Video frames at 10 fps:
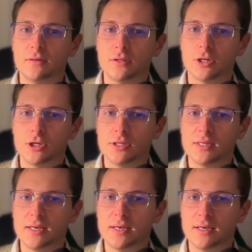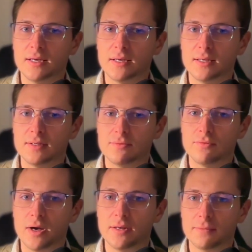All good, and
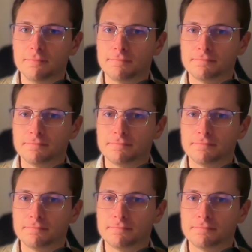run.